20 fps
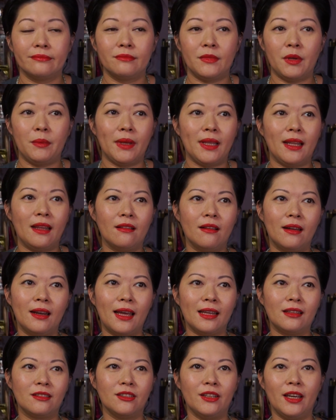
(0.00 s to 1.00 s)
Maybe they don't
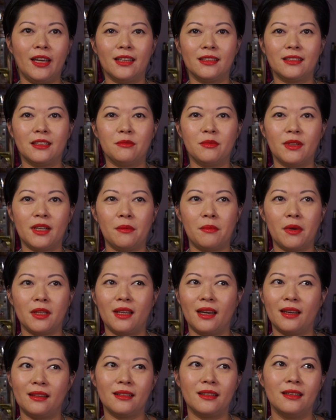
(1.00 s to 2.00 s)
like to hear something
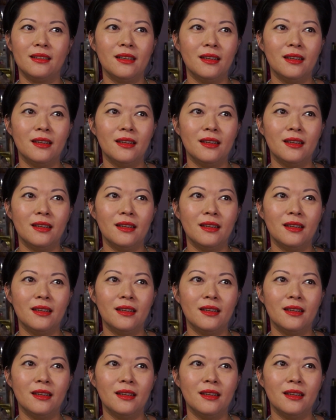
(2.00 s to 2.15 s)
about that.